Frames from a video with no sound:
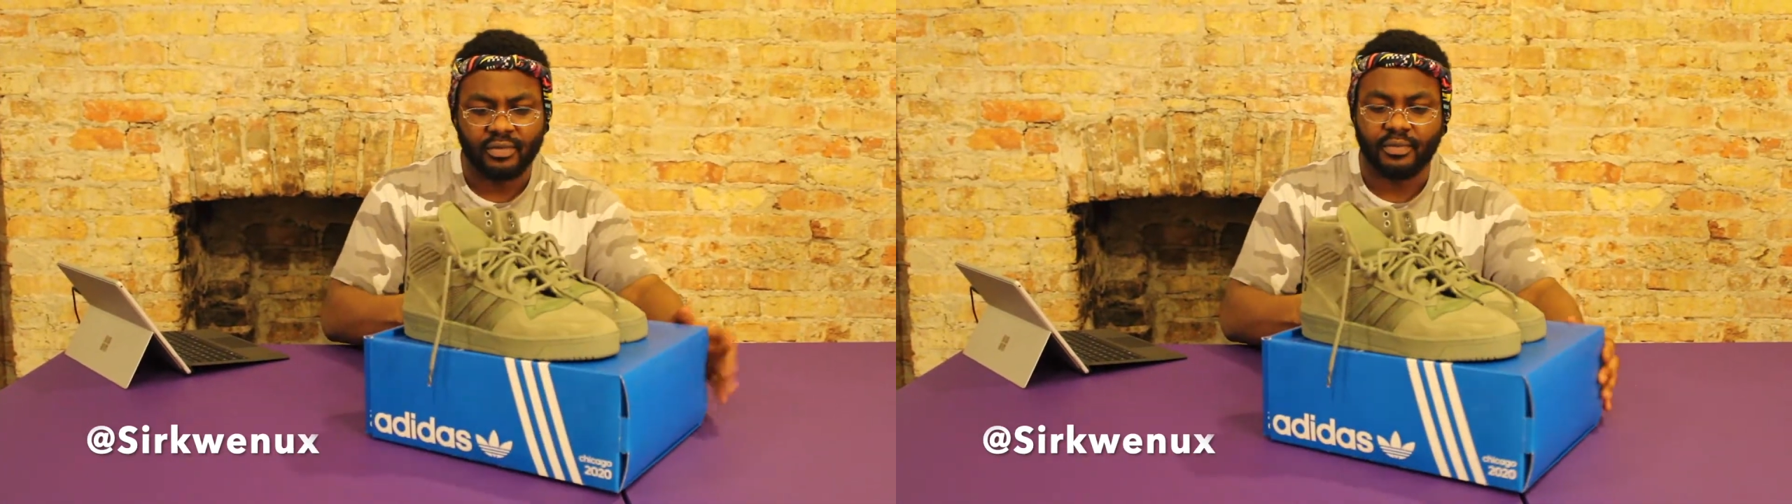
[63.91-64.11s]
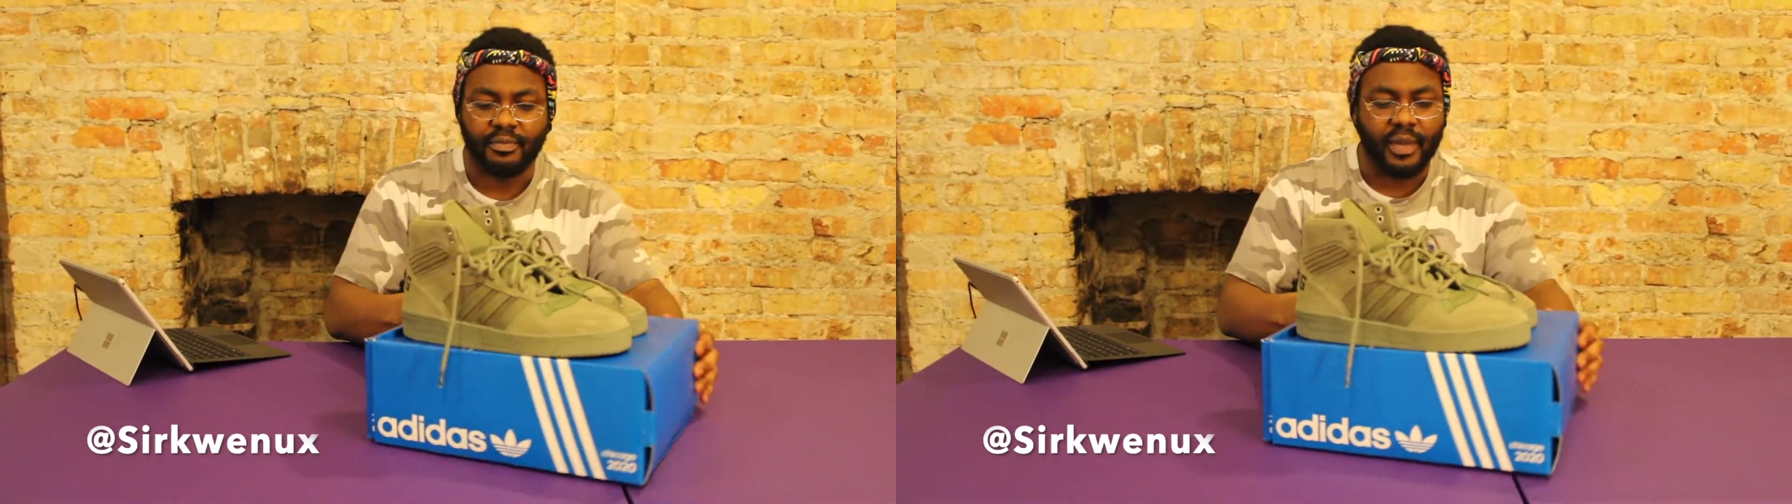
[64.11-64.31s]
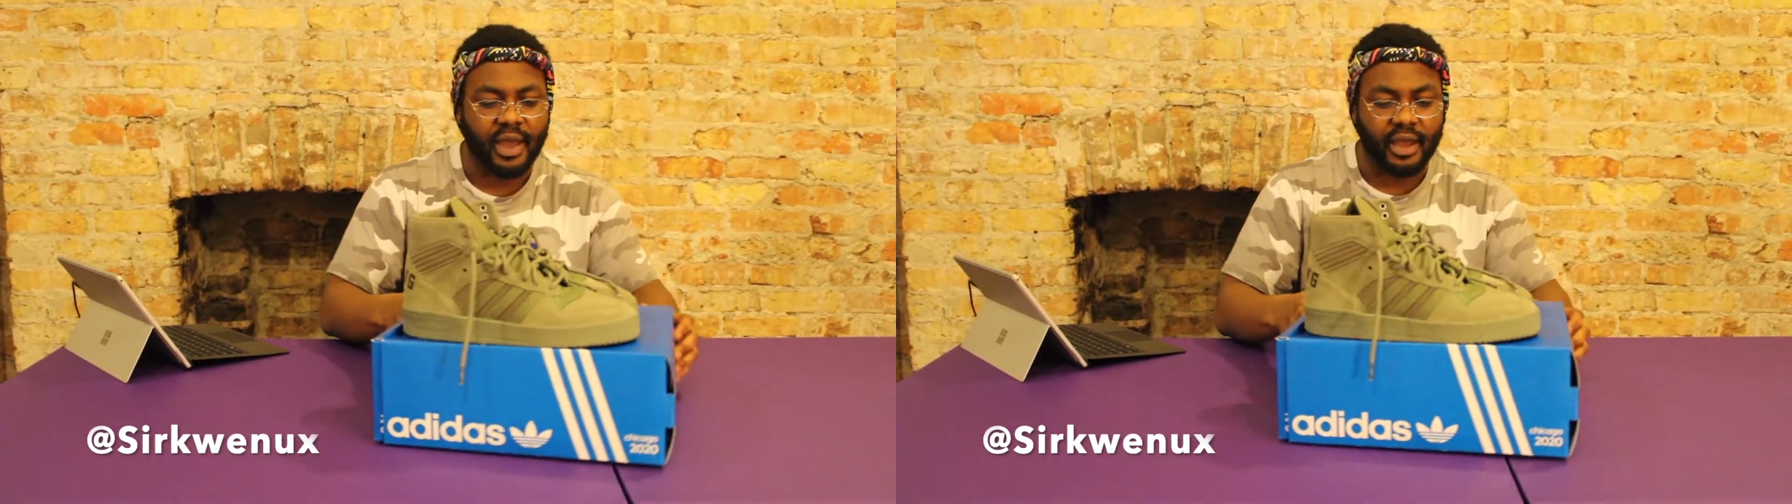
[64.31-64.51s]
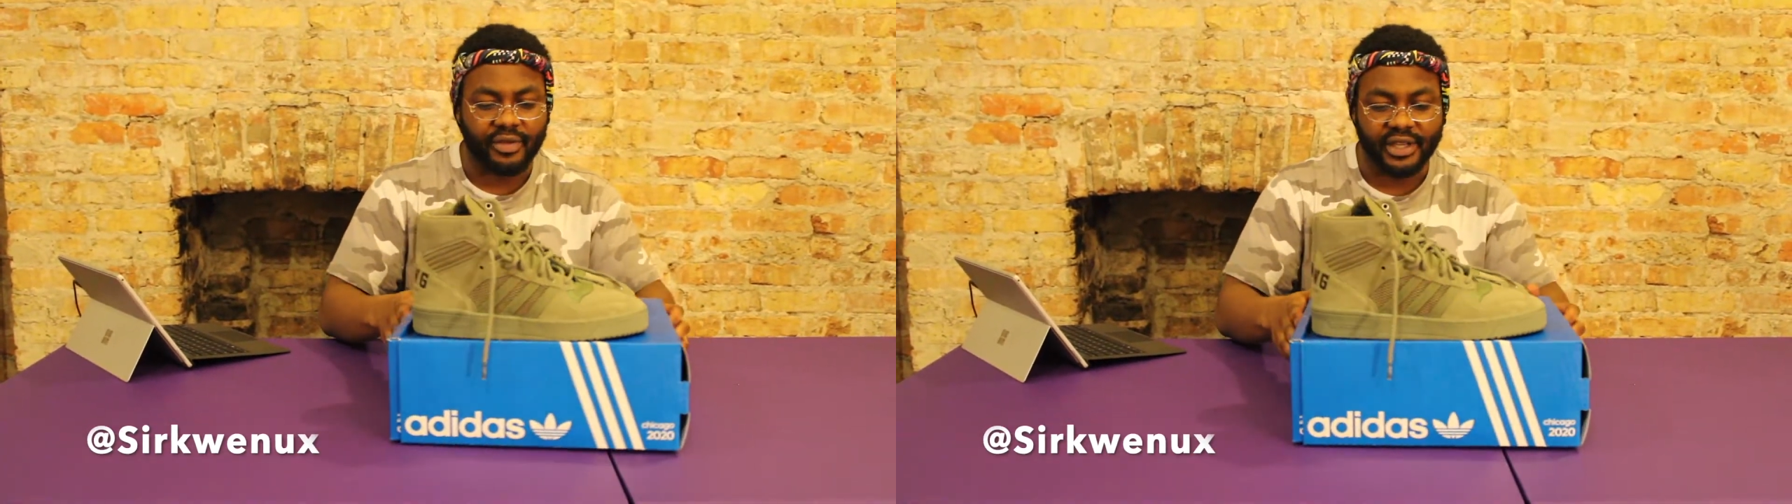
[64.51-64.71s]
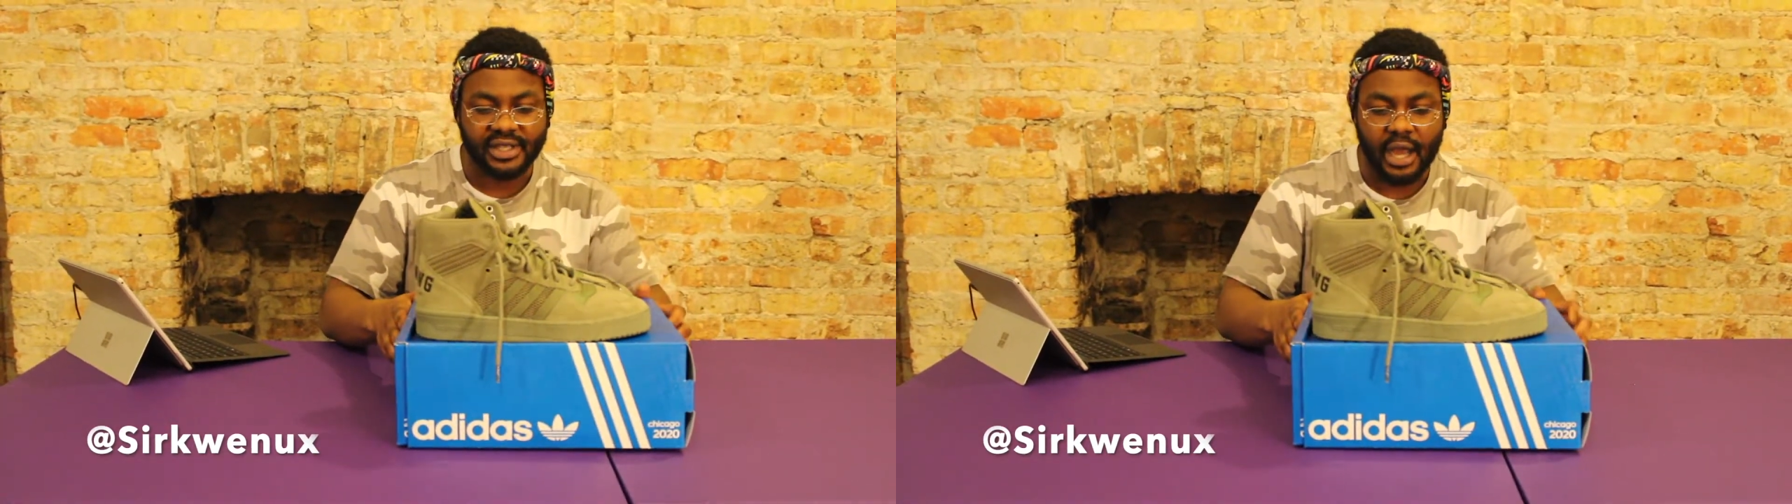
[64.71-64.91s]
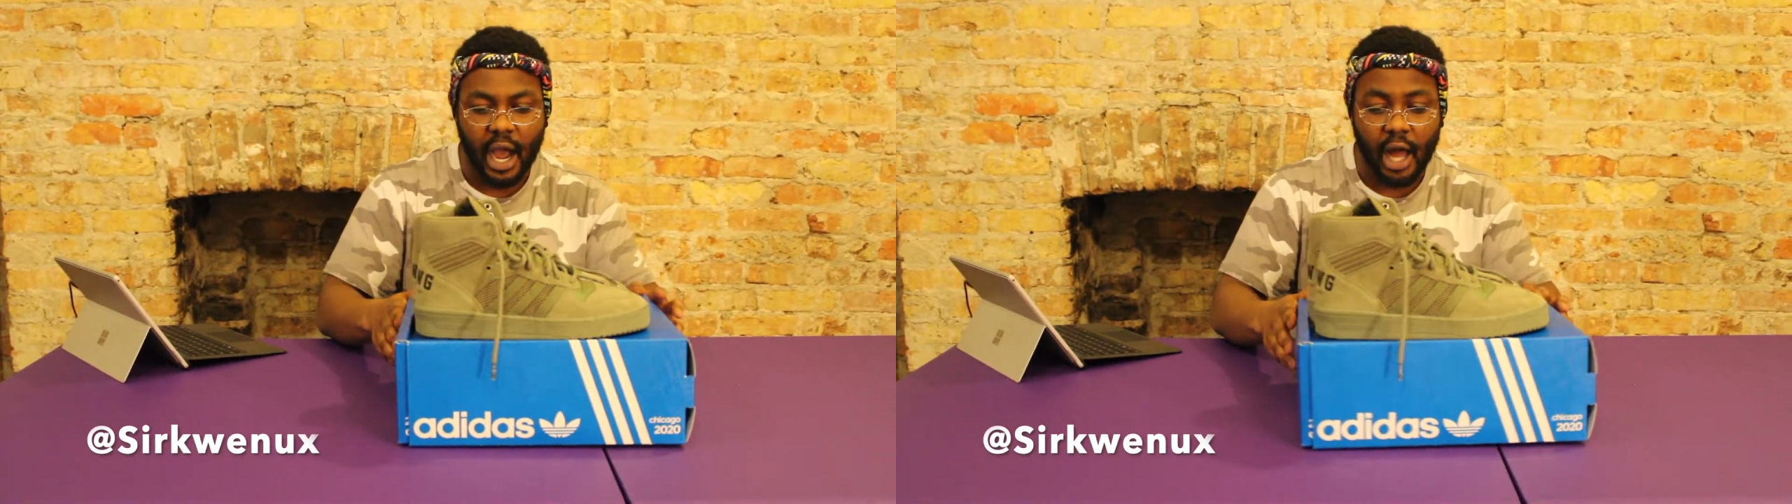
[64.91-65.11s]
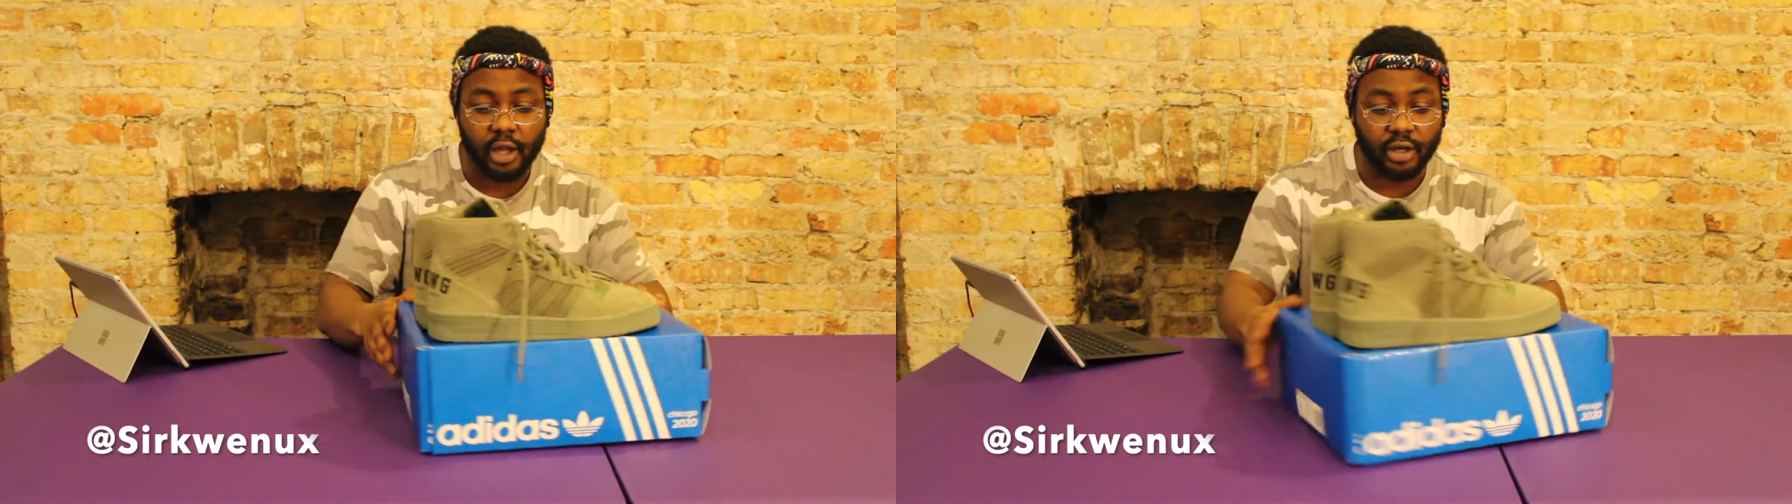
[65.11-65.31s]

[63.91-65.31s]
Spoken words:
man, this collar